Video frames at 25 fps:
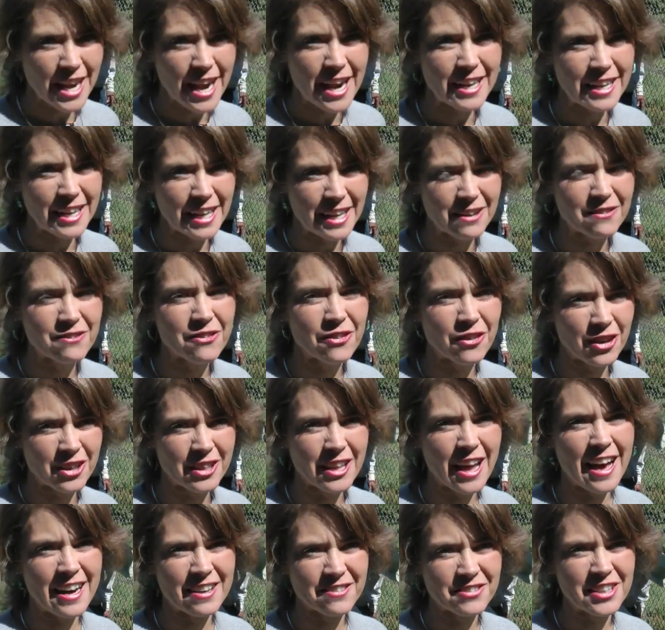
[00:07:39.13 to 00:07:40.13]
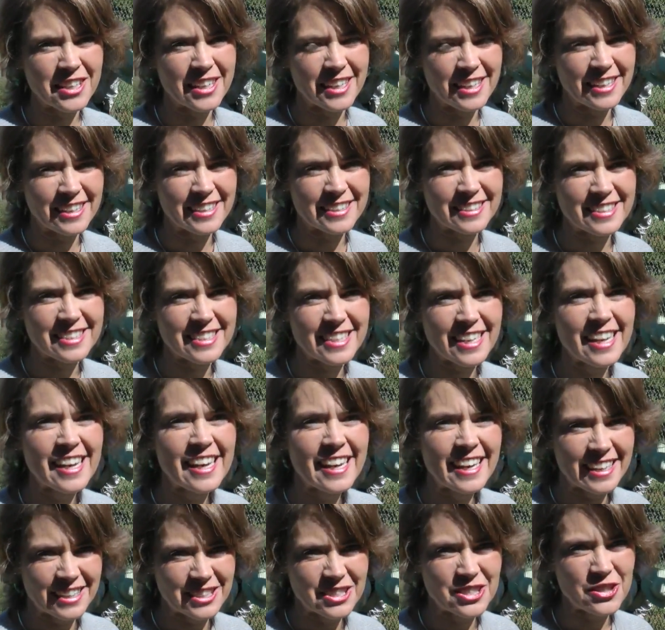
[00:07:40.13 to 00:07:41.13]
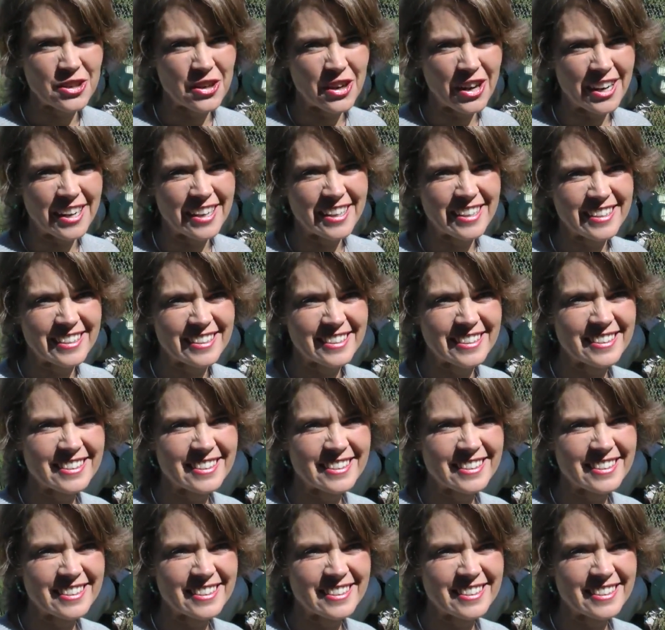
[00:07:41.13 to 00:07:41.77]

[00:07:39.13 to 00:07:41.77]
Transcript: Entertaining for a lot of kids. Enjoy.